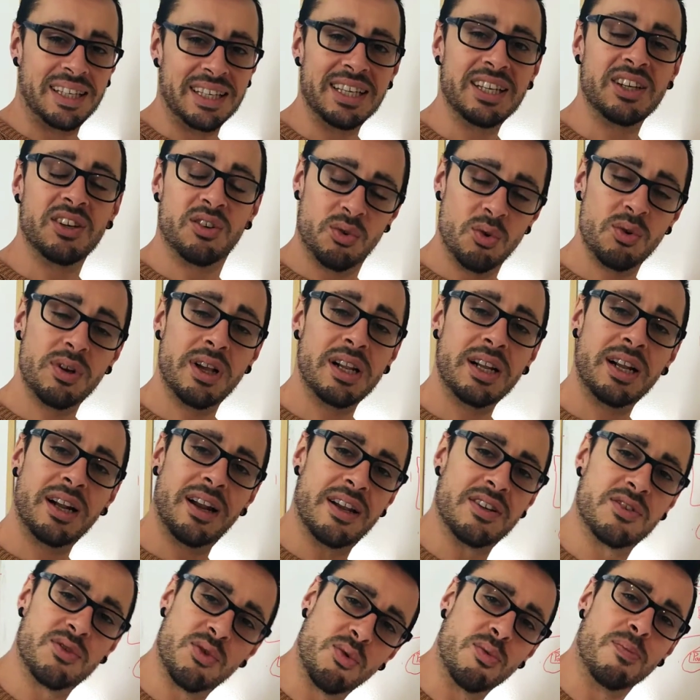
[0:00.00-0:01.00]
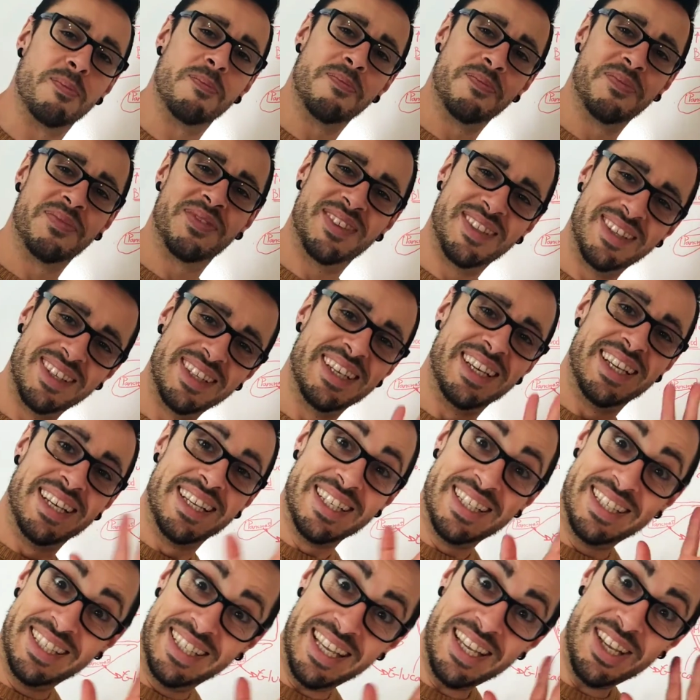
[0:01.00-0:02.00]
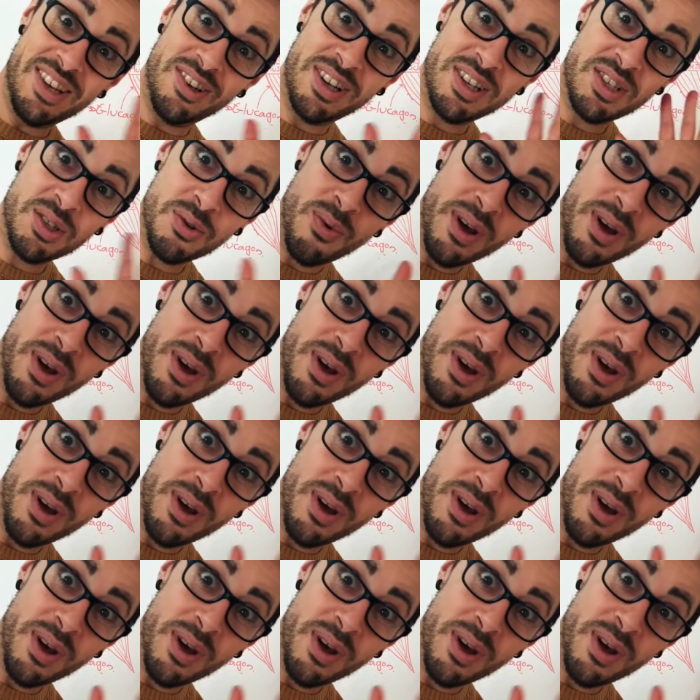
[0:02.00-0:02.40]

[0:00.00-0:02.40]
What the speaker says: in Google Classroom. See you next